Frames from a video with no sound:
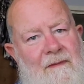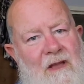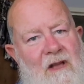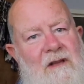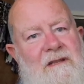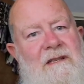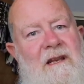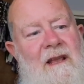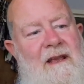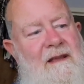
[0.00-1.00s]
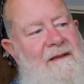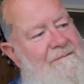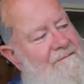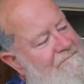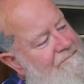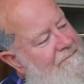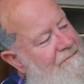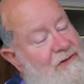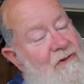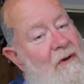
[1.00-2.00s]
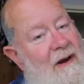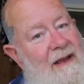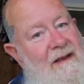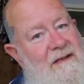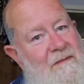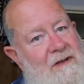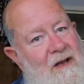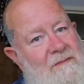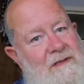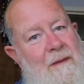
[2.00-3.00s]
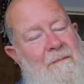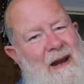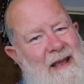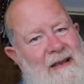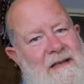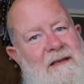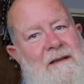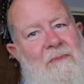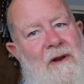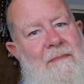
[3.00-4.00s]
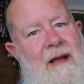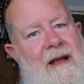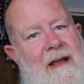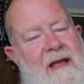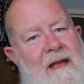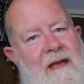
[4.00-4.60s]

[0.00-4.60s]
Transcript: courteously, strongly sometimes, please put it back.